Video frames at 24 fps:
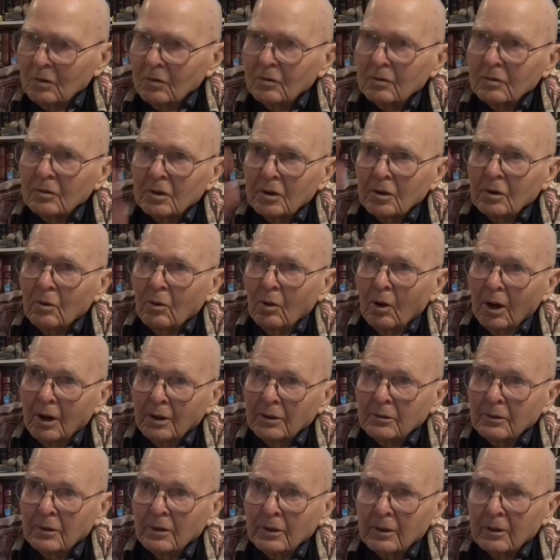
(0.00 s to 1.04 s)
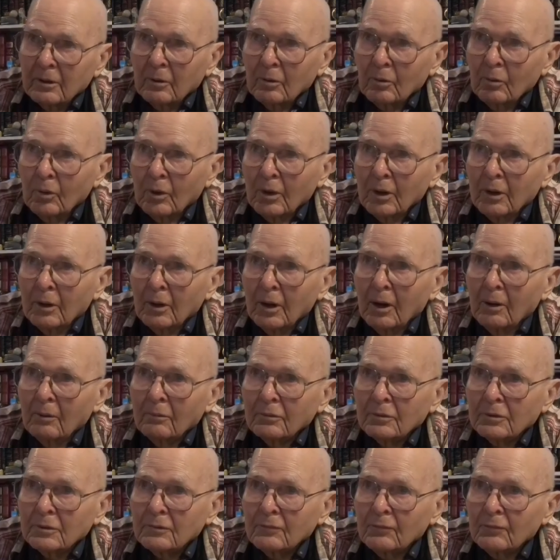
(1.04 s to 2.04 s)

the quadrant of where I was